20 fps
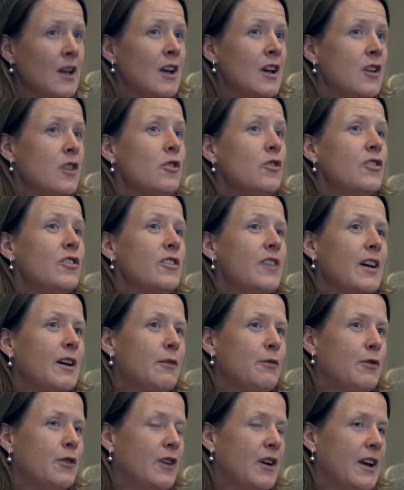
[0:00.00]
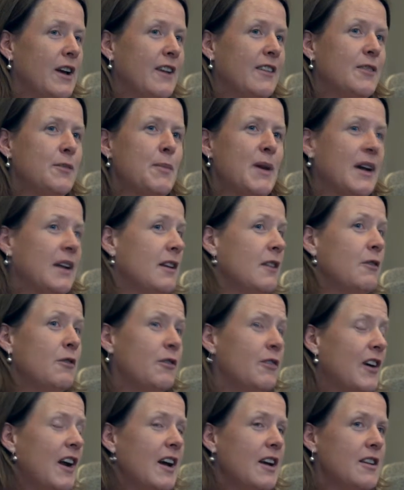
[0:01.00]
You should therefore expect a
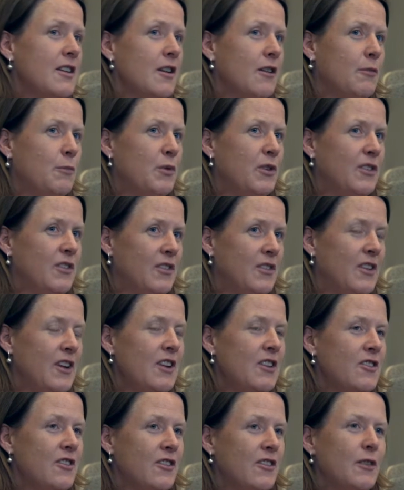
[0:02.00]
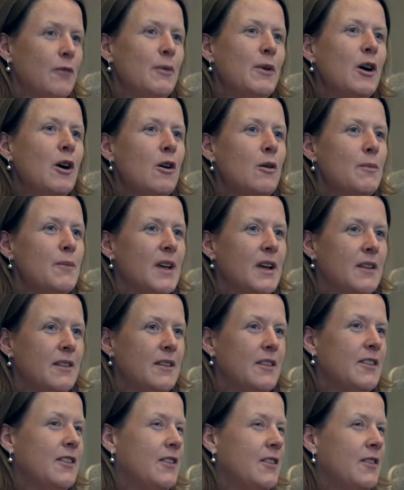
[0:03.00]
variety of presentations, and we hope that
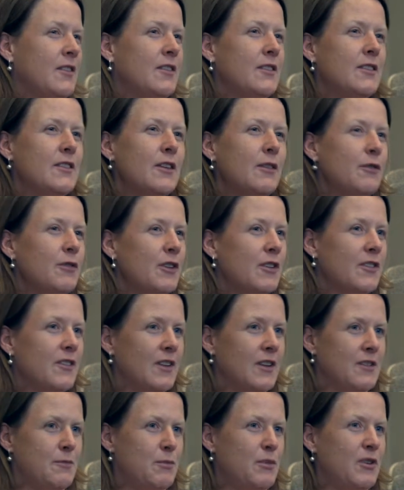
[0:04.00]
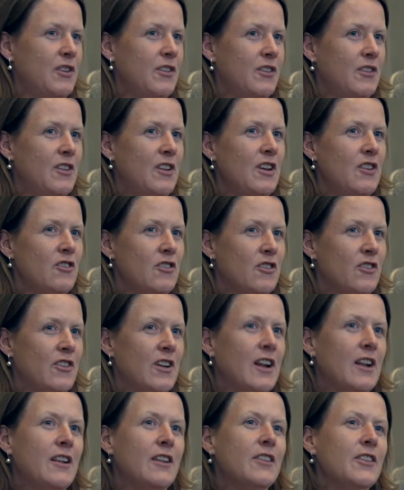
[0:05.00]
this difference in presentation
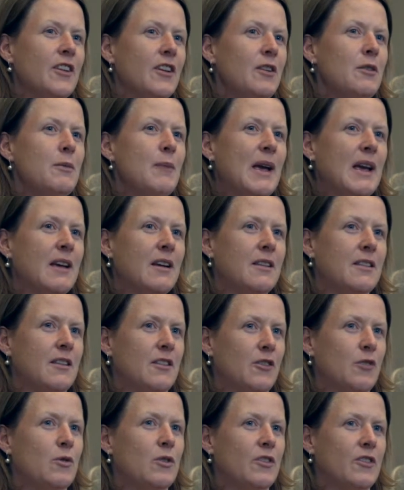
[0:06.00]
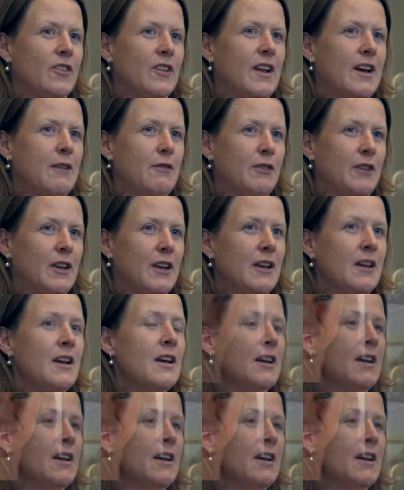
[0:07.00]
style is going to make this course lively.